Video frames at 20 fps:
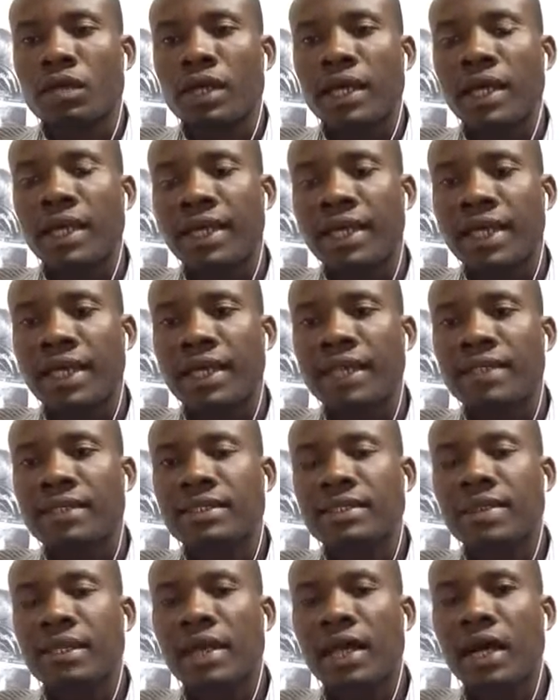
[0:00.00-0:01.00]

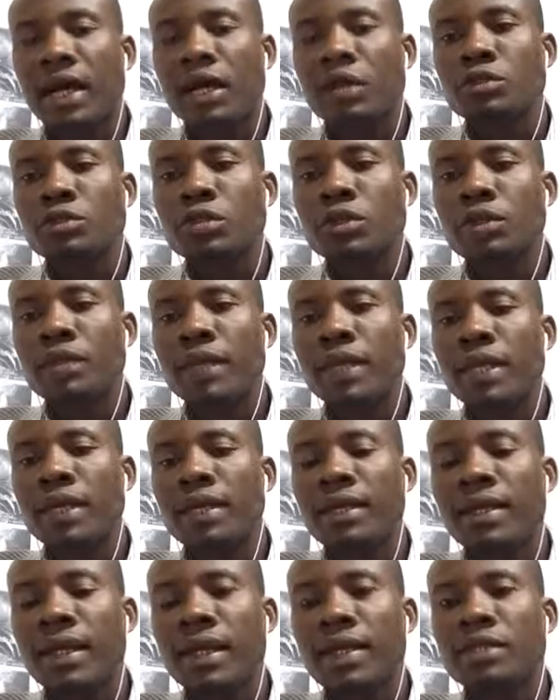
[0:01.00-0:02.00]
Again, how do
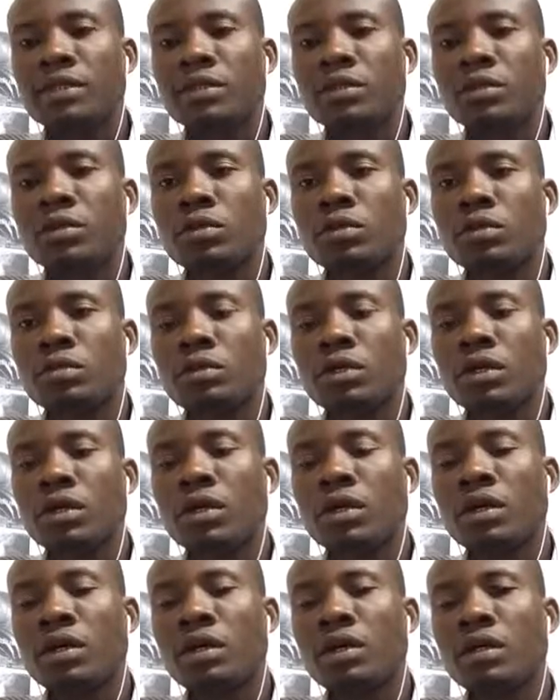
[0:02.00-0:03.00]
we handle
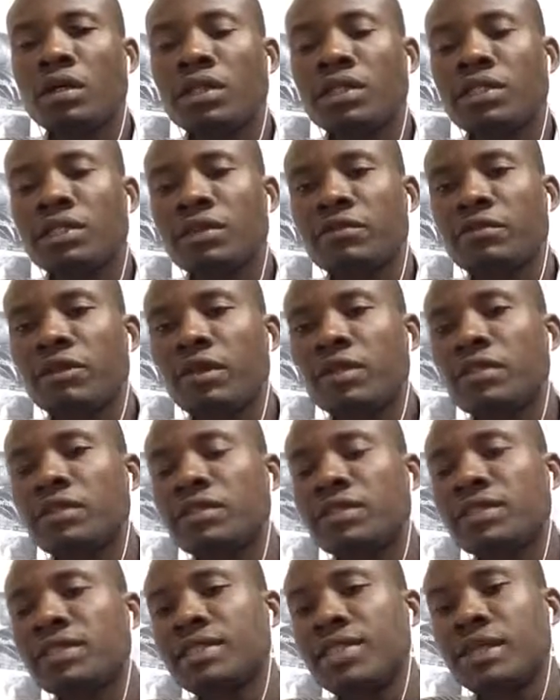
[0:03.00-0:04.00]

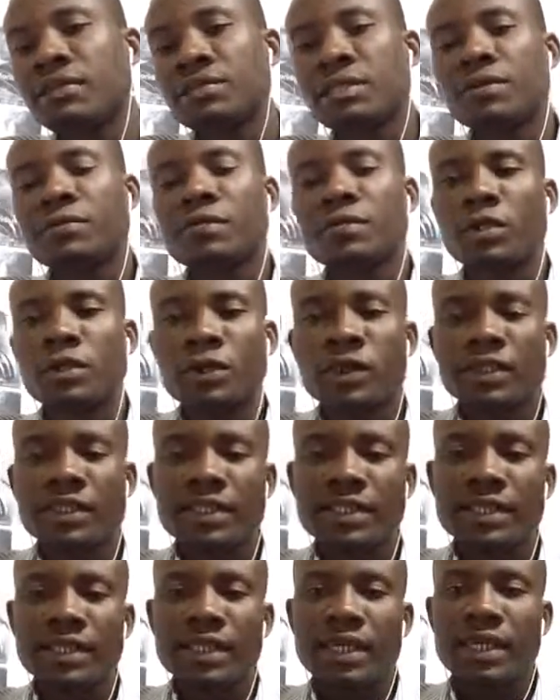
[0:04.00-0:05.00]
interference in terms of
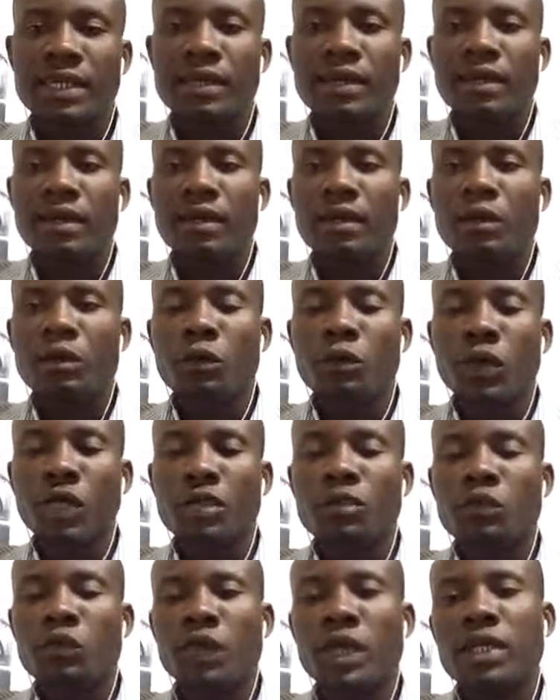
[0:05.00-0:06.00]
noise
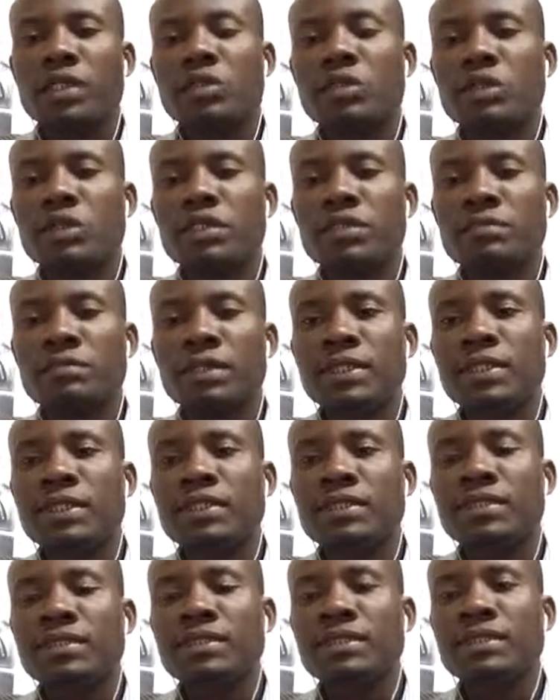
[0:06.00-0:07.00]
when we are
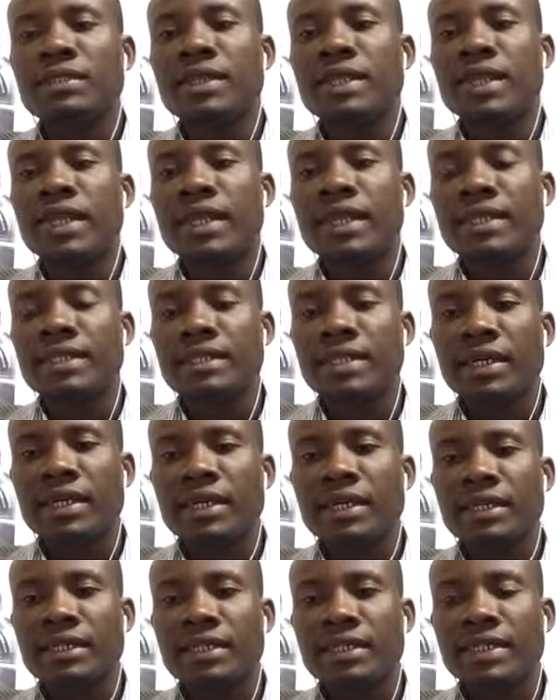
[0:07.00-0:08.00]
transmitting
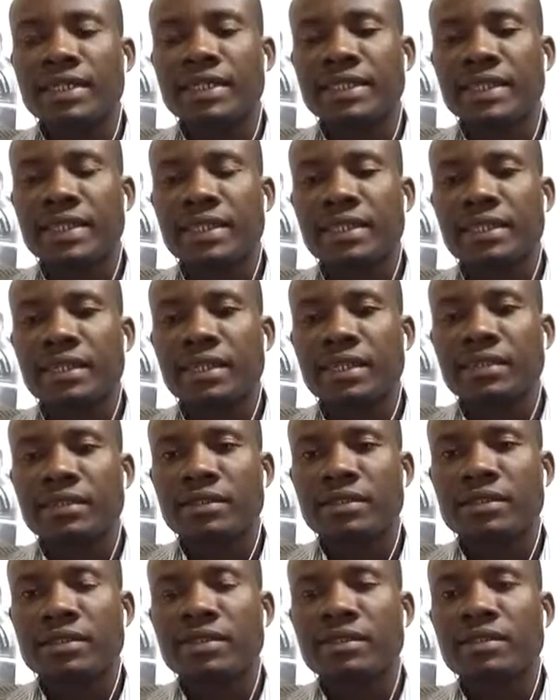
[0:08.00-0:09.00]
the
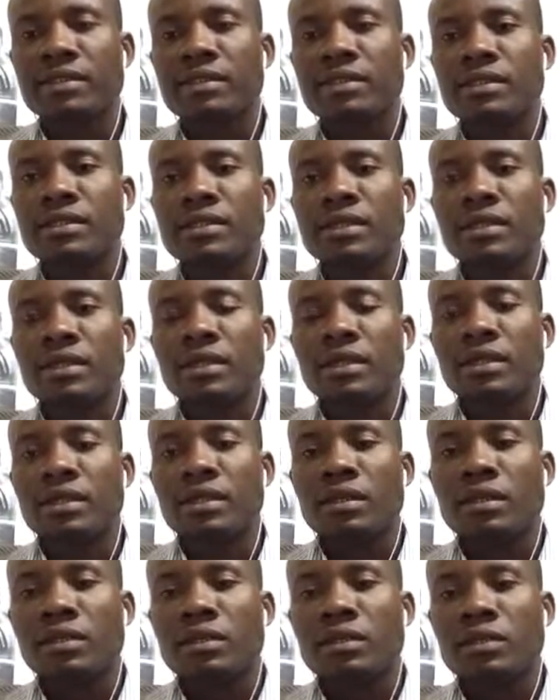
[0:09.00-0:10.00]
signals
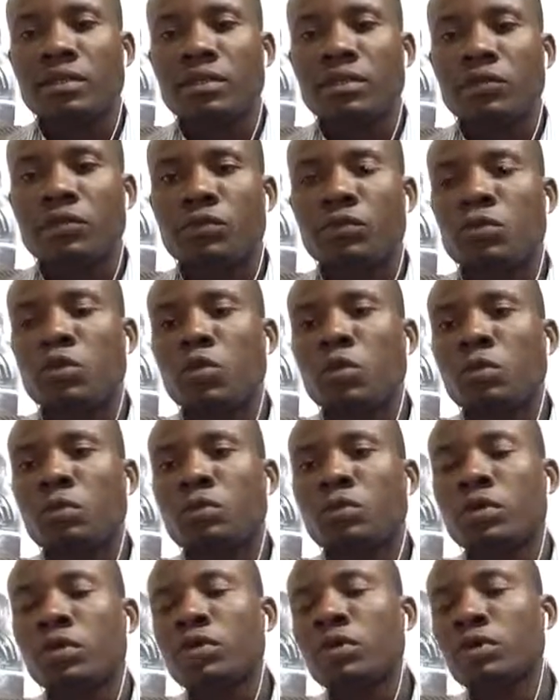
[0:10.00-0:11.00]

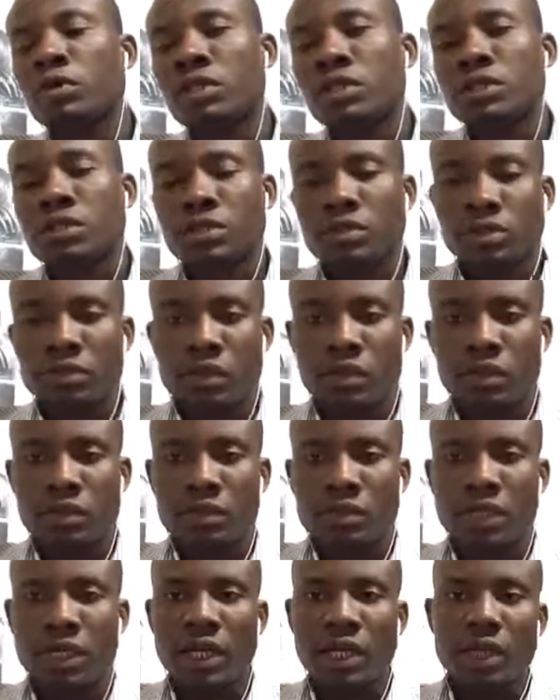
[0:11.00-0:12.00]
from one location to
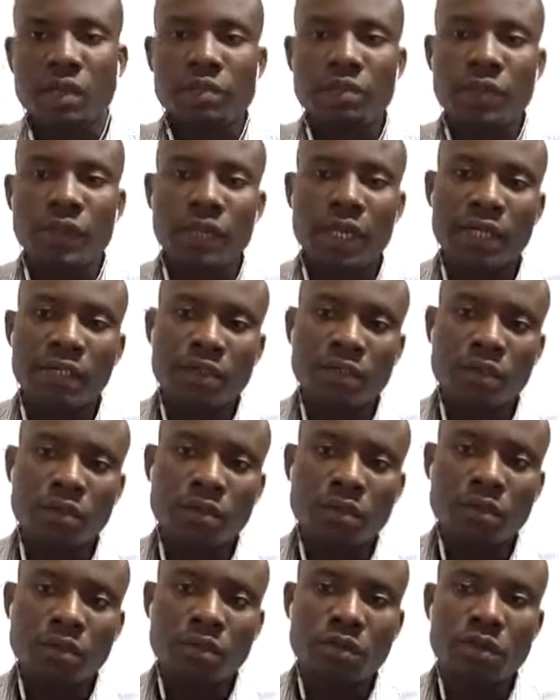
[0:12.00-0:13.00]
another? How do we
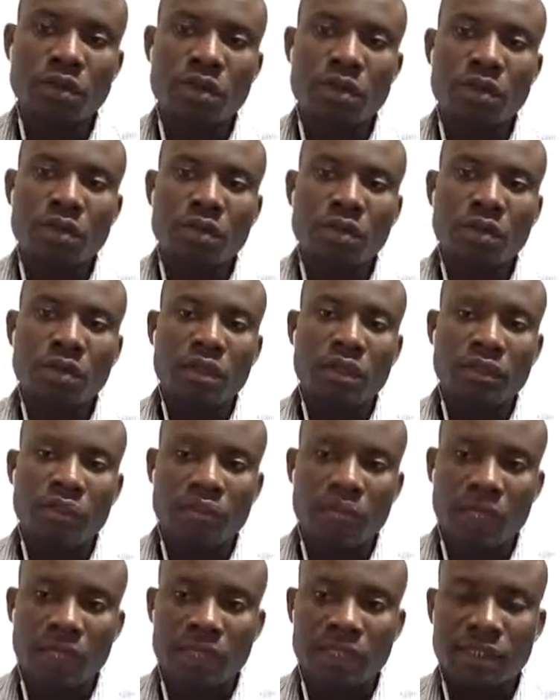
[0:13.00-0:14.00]
handle the
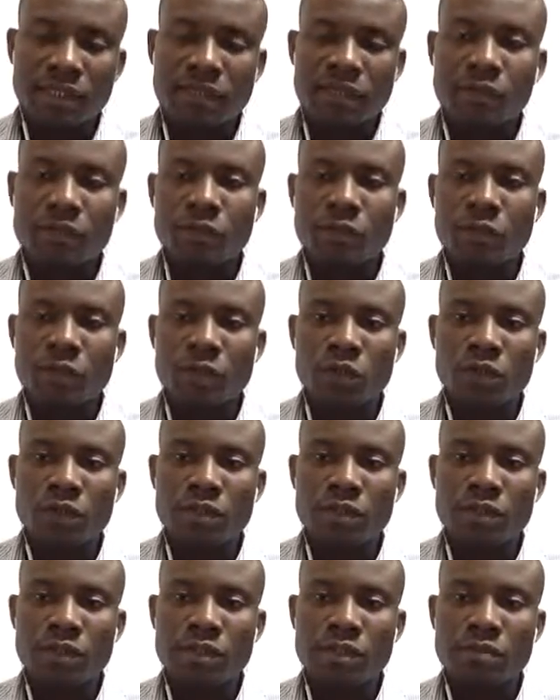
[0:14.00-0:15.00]
effects of
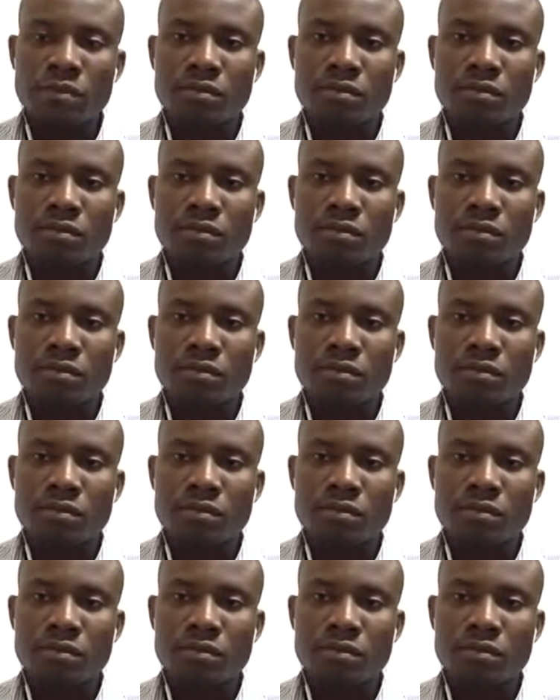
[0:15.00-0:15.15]
noise?